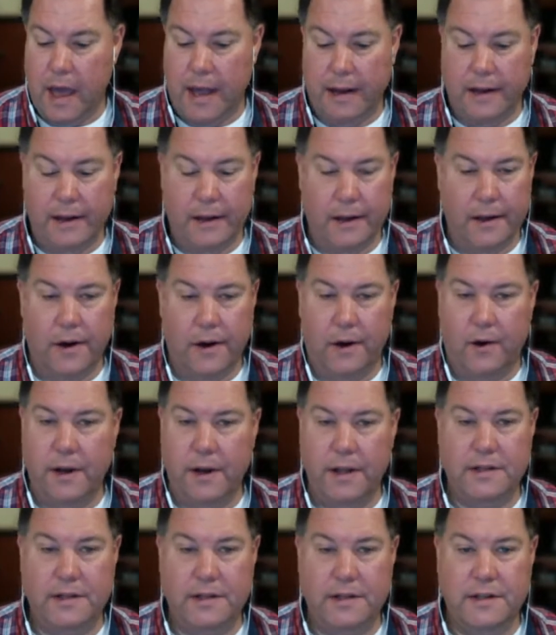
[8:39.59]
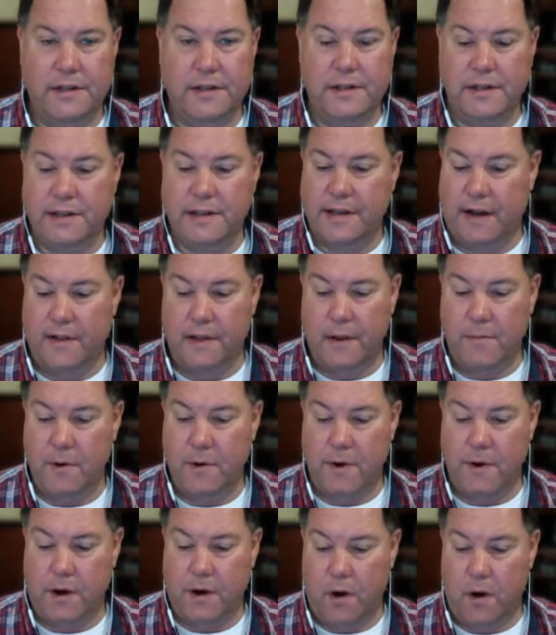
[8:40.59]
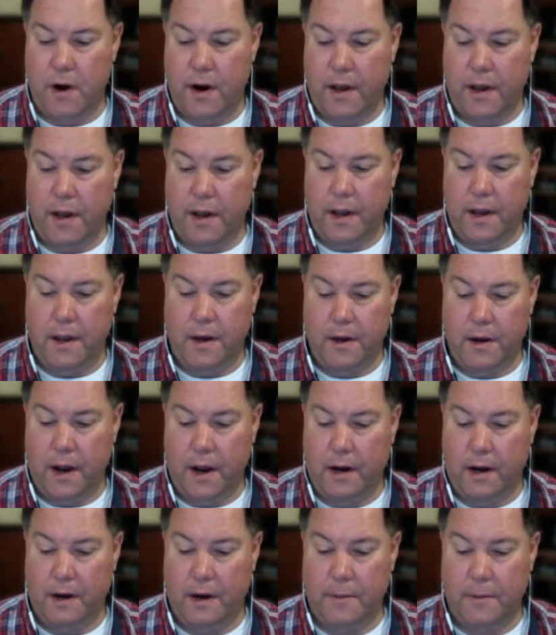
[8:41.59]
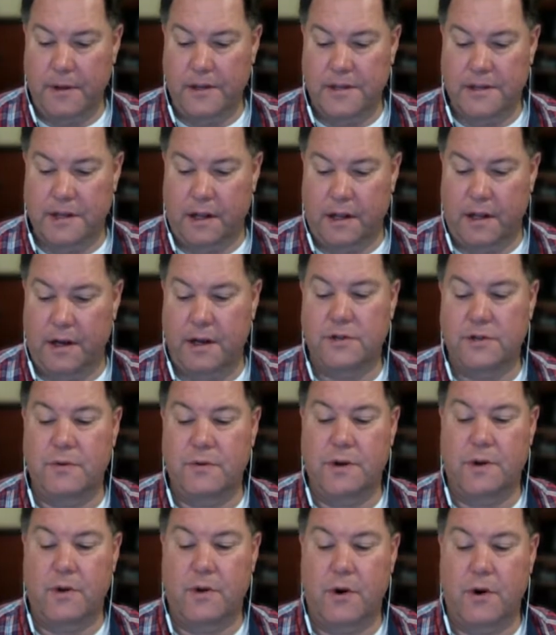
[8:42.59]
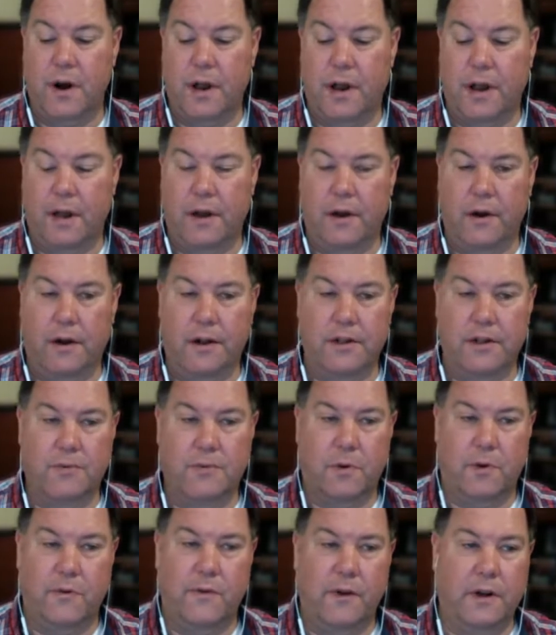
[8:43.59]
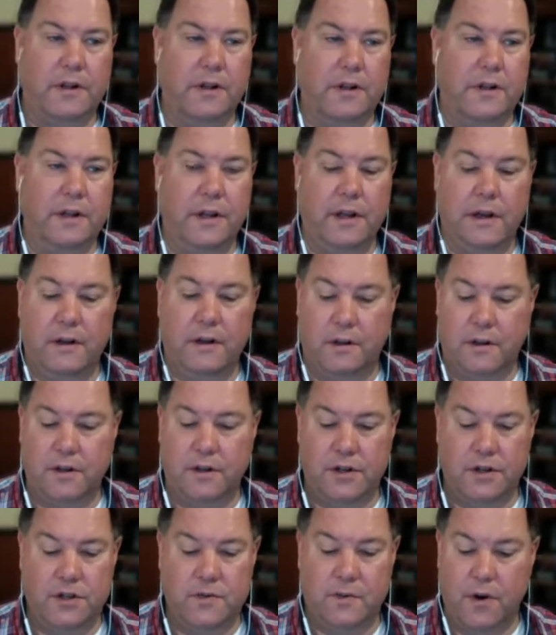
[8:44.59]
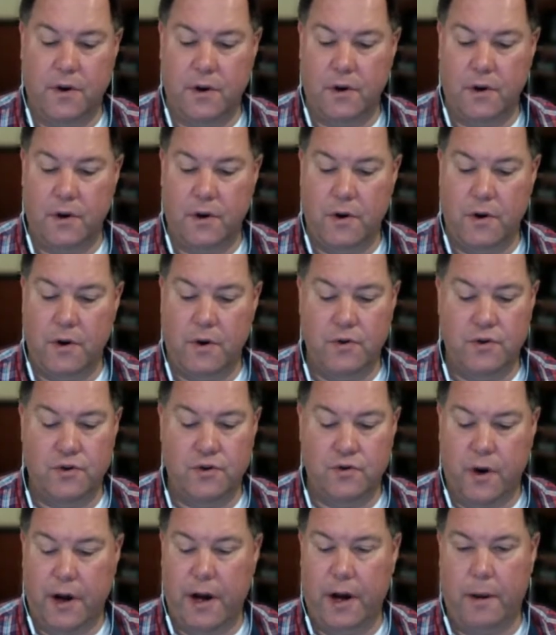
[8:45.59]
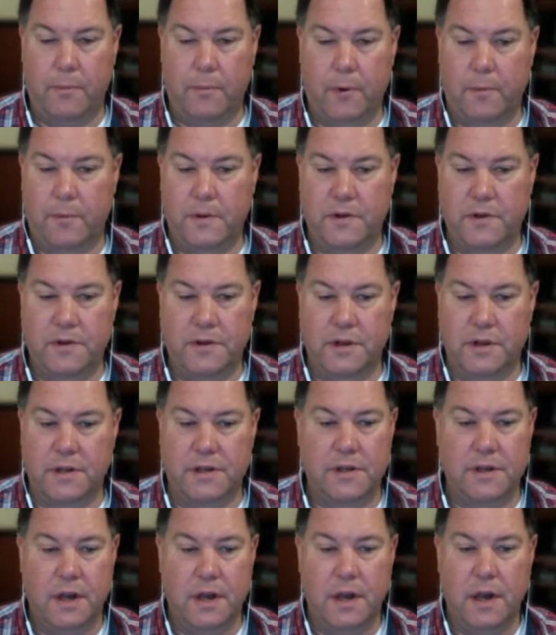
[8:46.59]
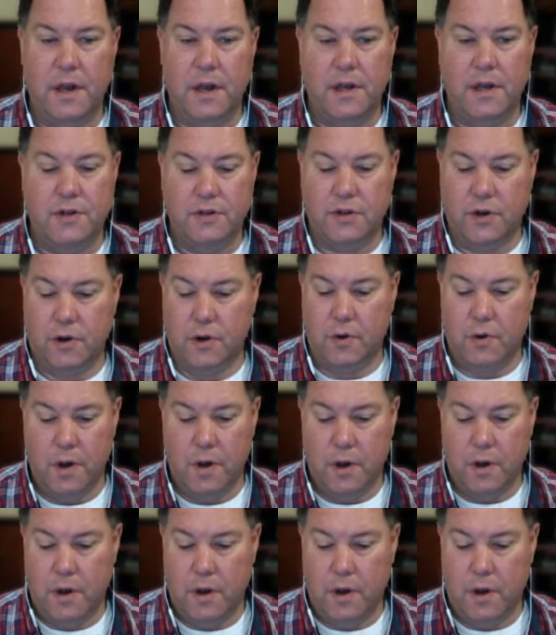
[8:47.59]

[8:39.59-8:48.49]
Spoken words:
And you don't need to tell them you're recording it. You're not going to be selling this recording. It's perfectly legal. It's just for your own training purposes. So